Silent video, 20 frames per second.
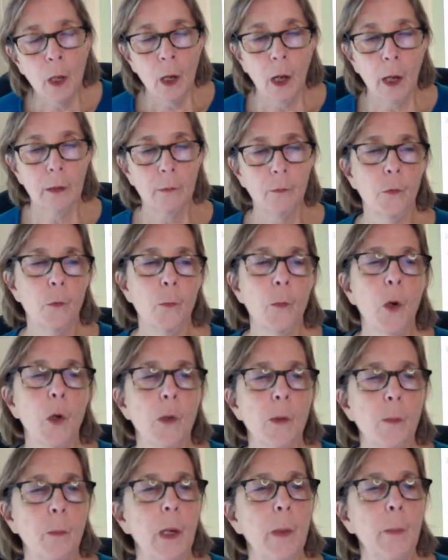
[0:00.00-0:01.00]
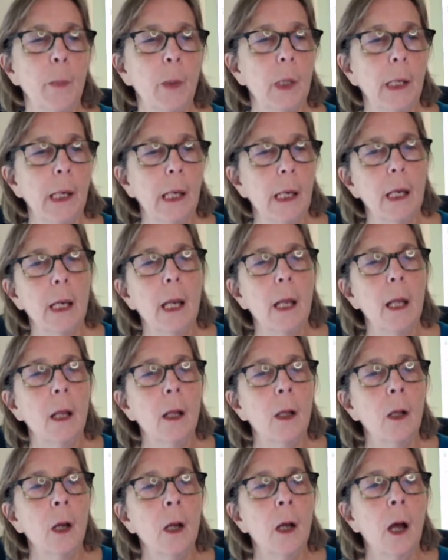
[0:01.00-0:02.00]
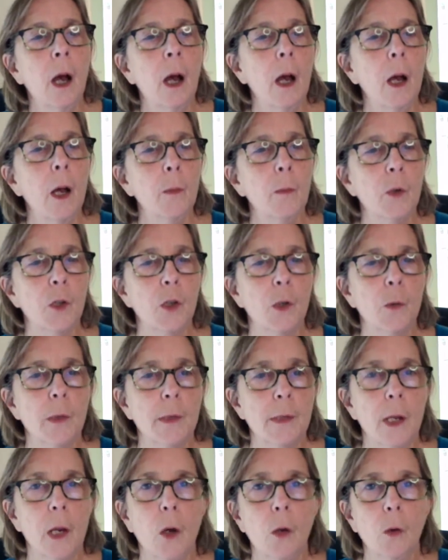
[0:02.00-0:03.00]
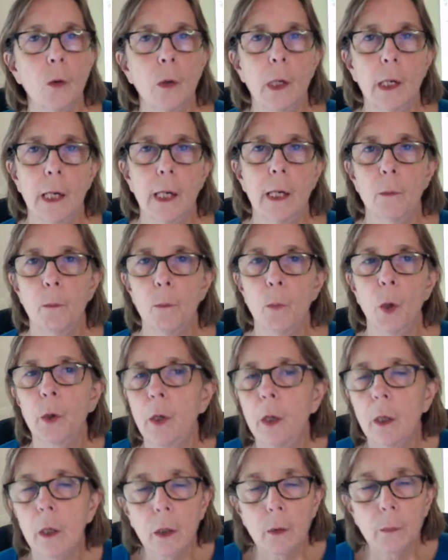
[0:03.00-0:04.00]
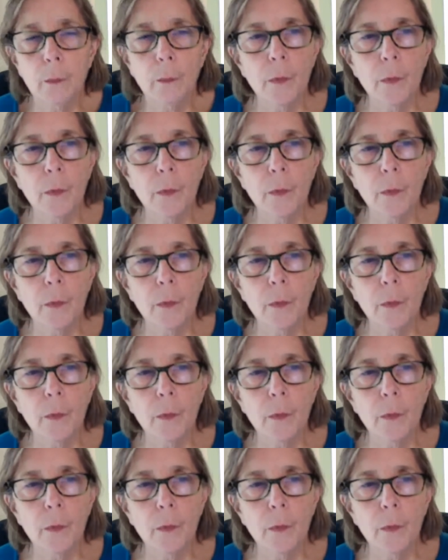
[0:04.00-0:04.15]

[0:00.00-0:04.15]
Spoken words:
And for most people here, she was the only monarch